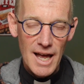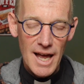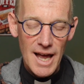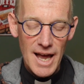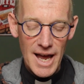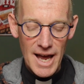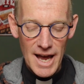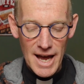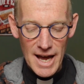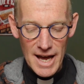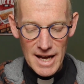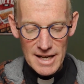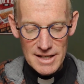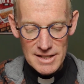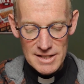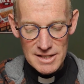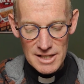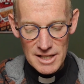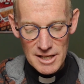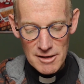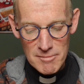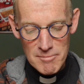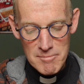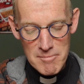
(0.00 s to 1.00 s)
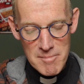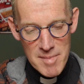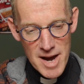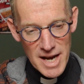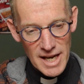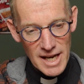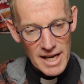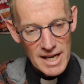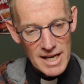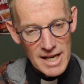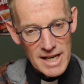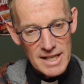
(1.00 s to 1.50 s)
and
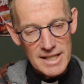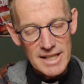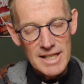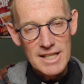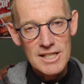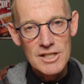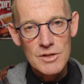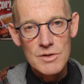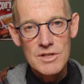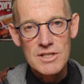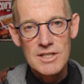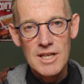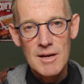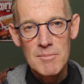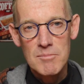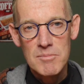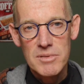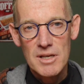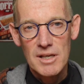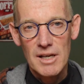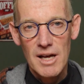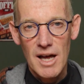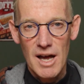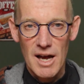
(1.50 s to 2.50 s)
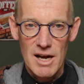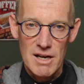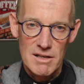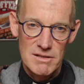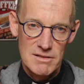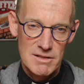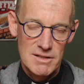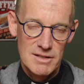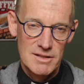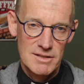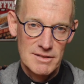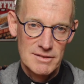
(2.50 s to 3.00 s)
making it into something
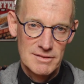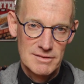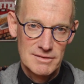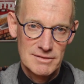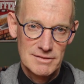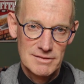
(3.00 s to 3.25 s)
else.